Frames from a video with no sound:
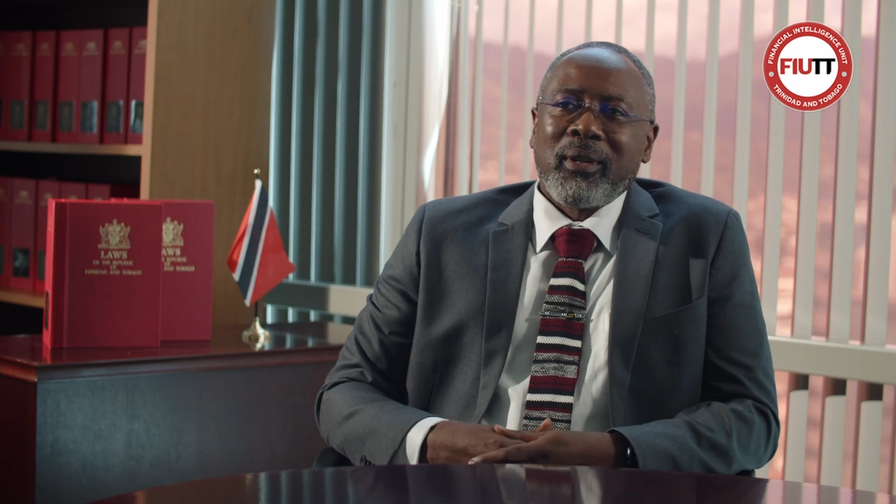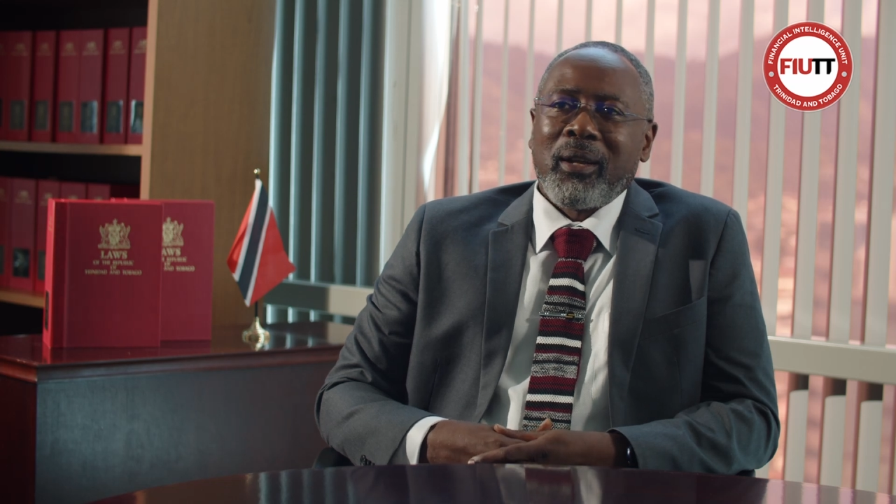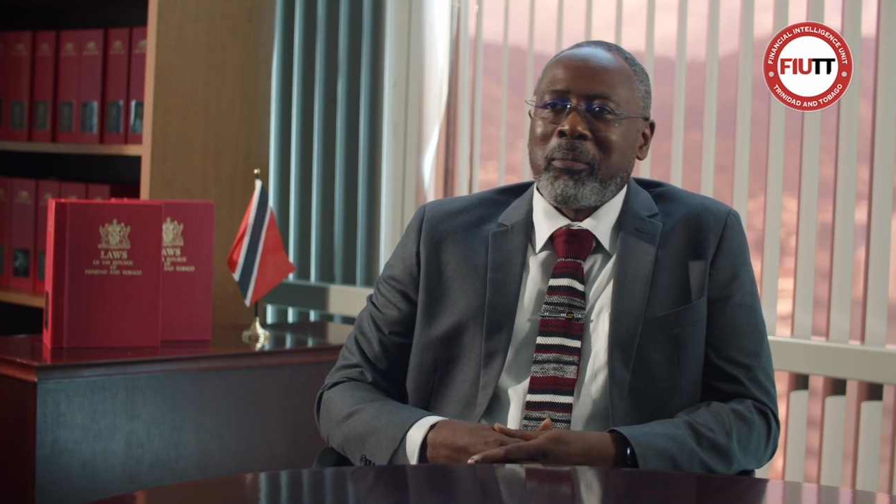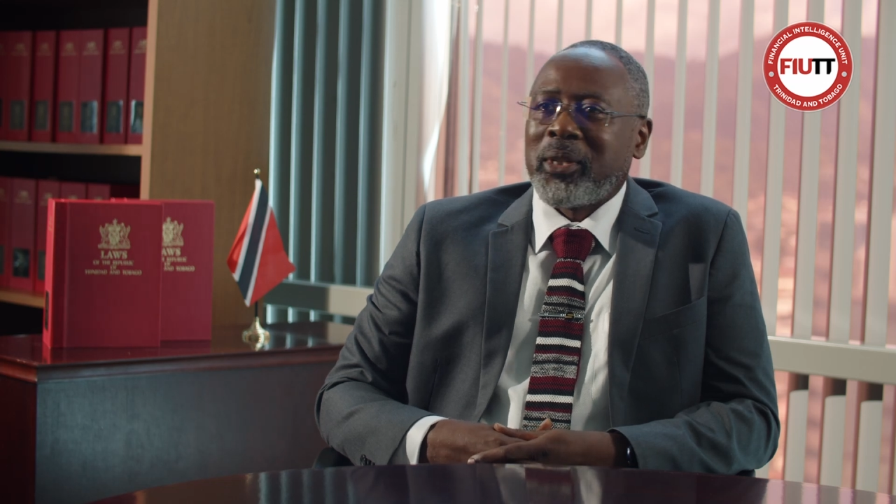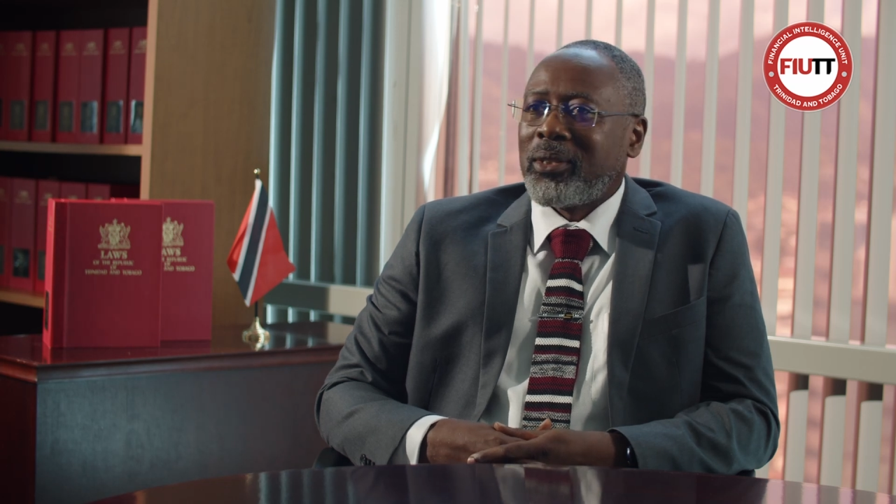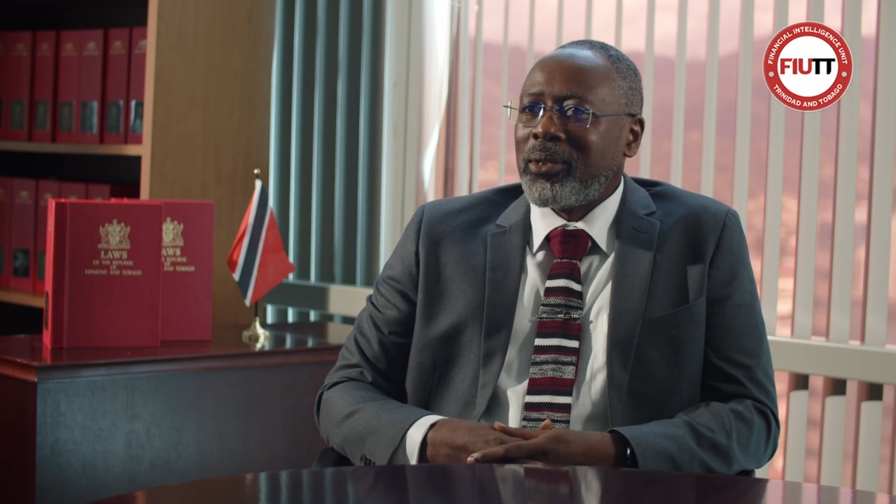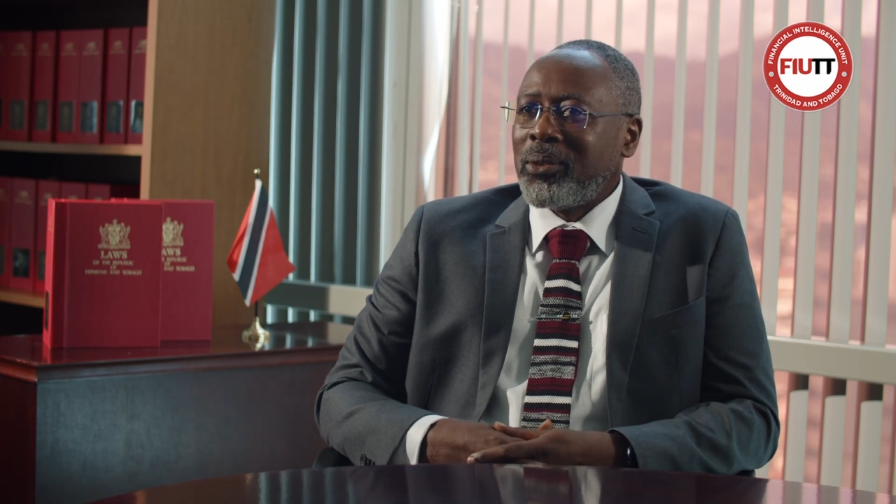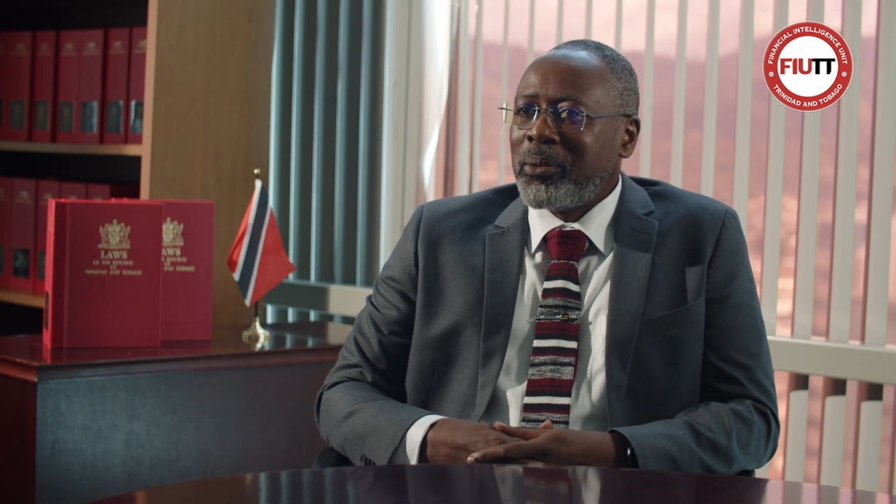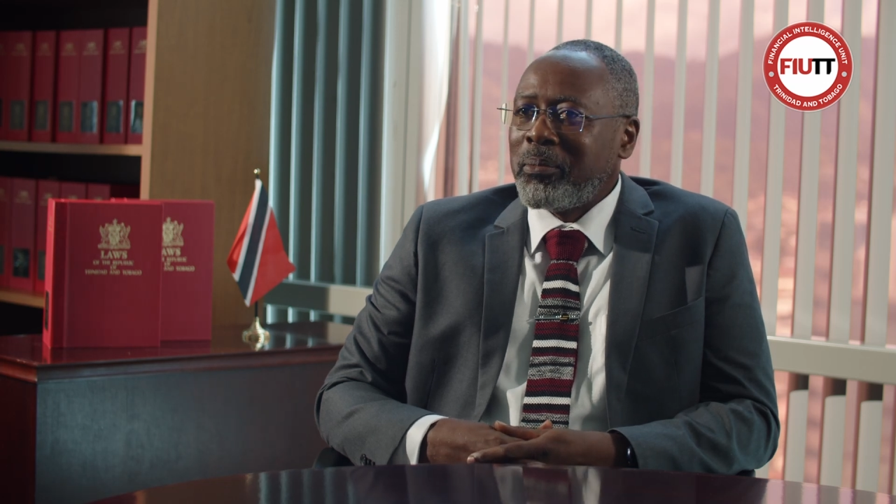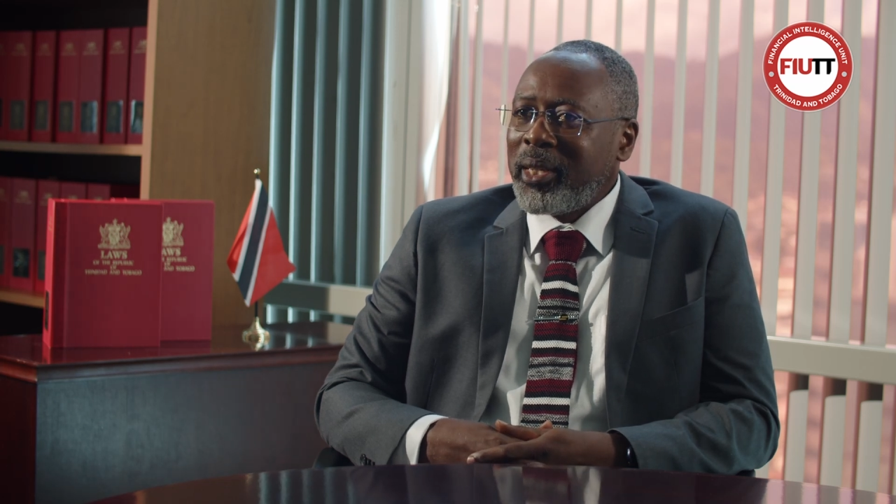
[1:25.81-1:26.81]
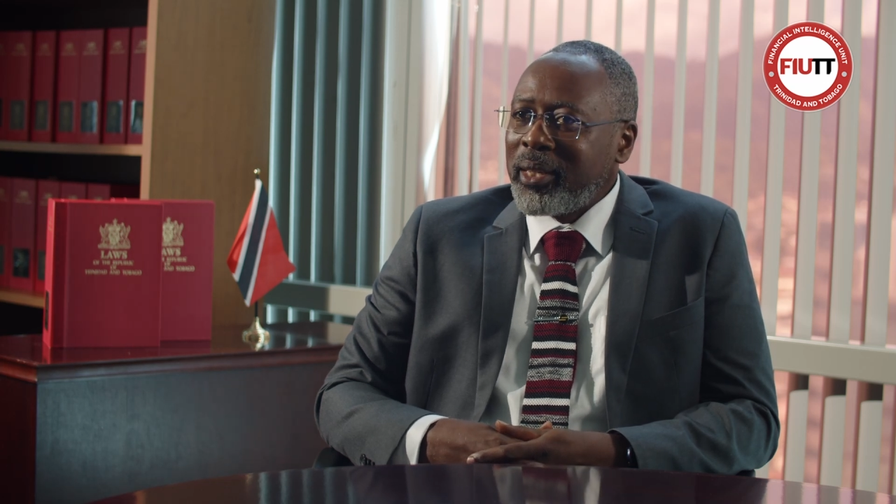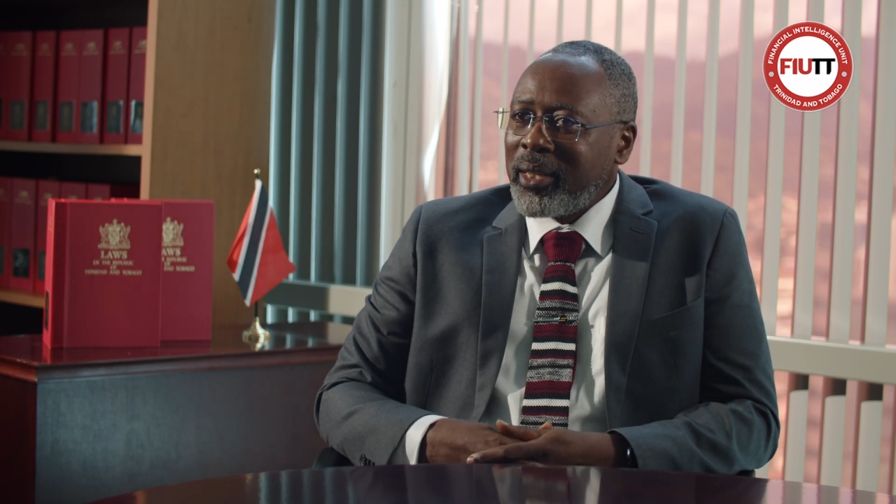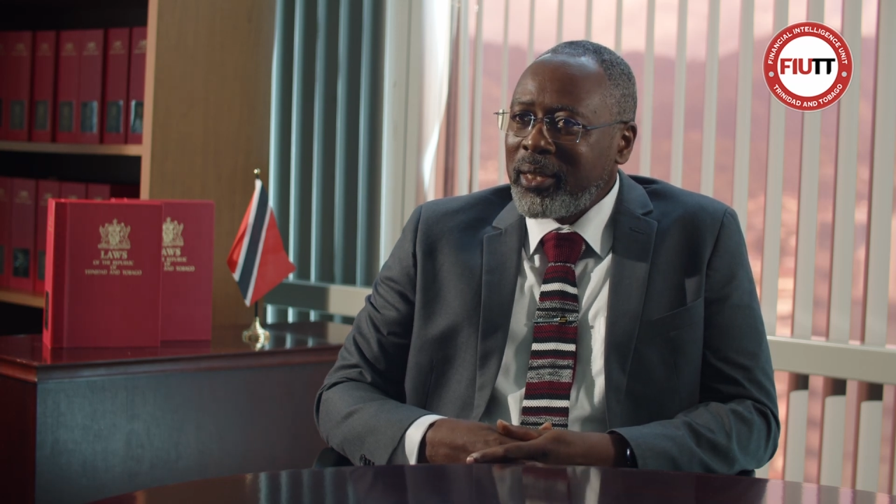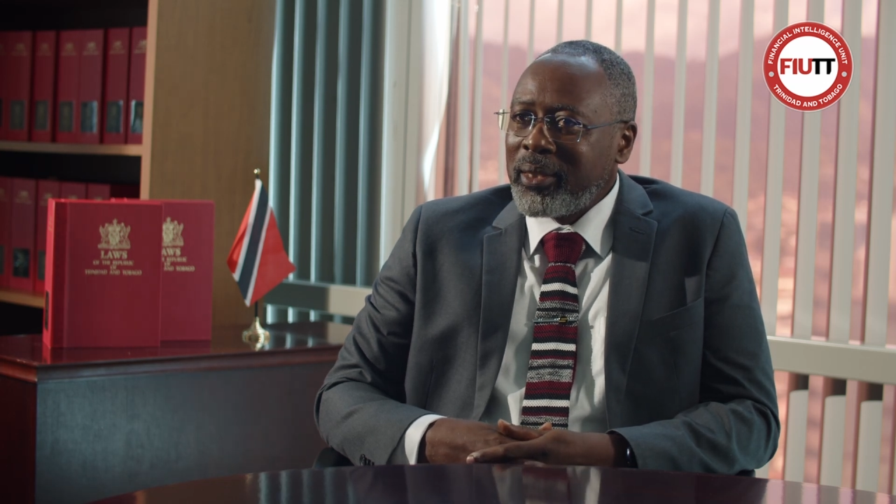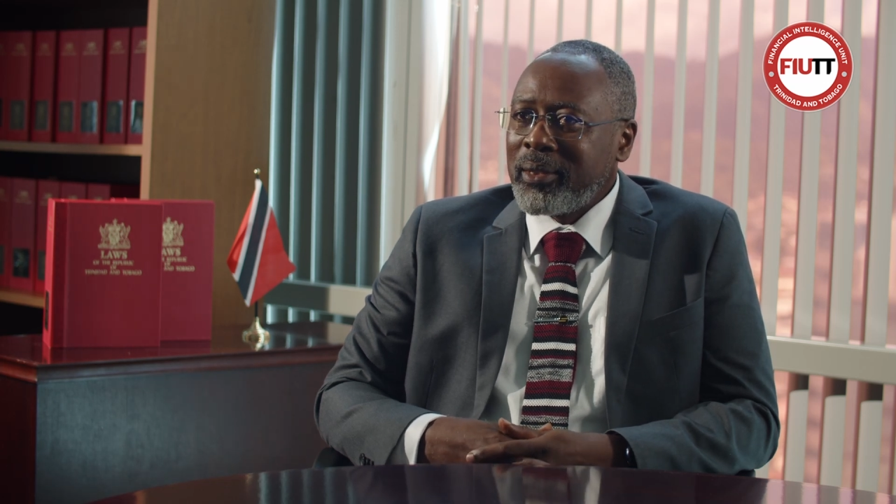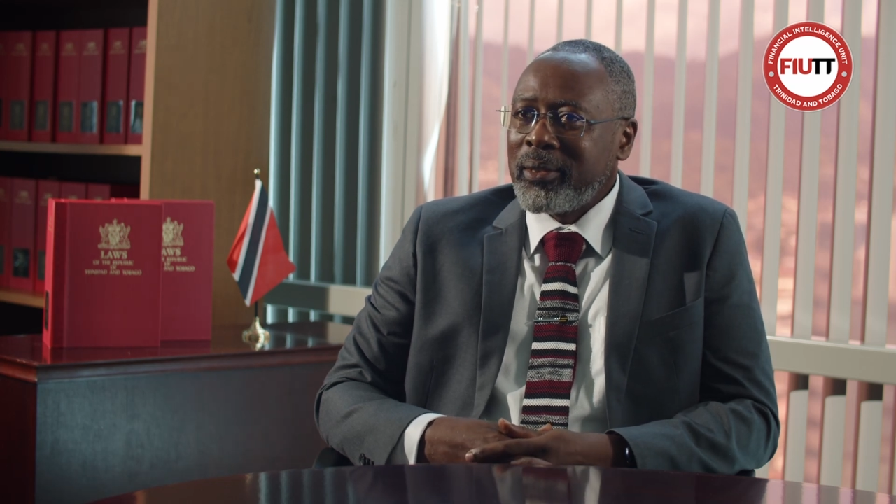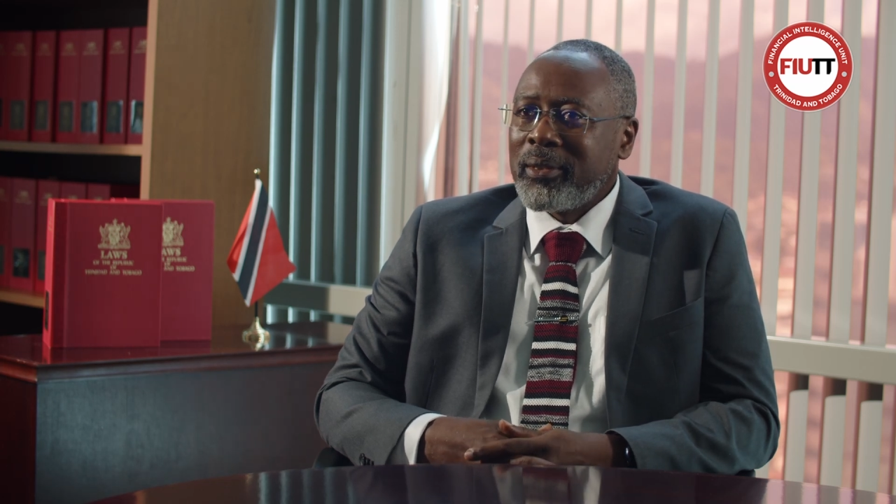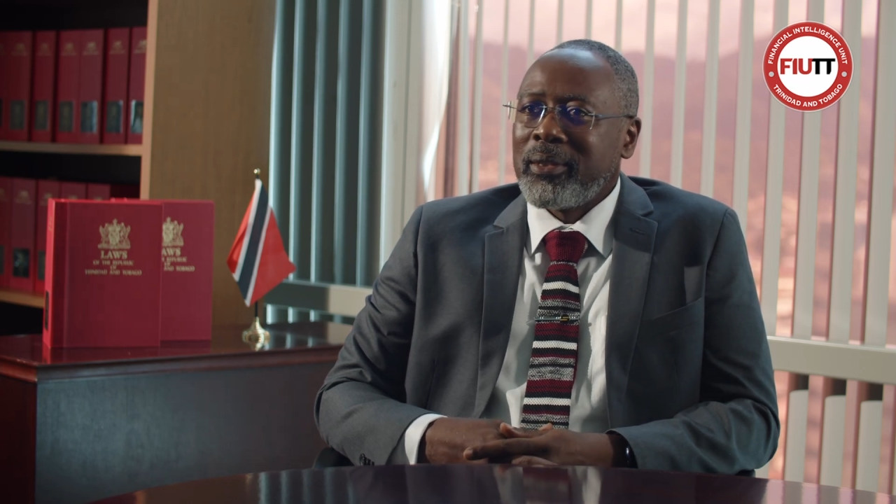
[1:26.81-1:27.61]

how much you're making,